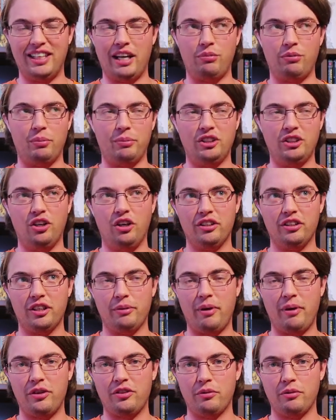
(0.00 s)
and I will be talking
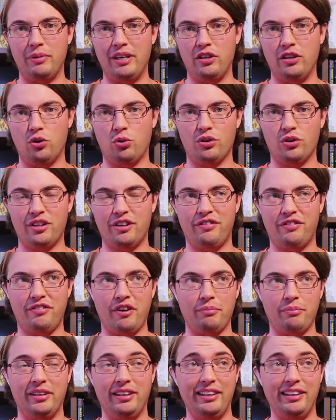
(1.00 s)
about them in order
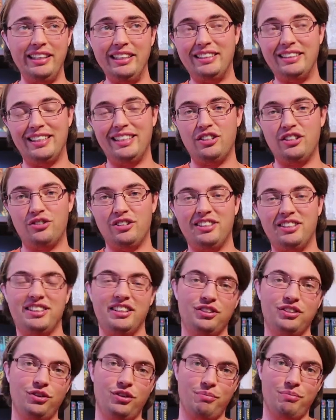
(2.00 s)
from the least
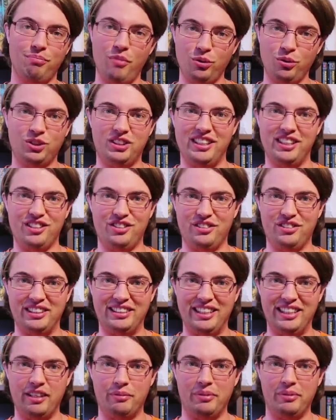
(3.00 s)
interesting to the most
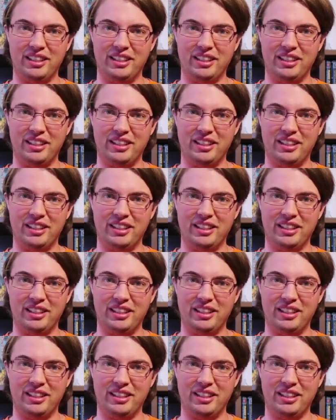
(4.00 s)
interesting,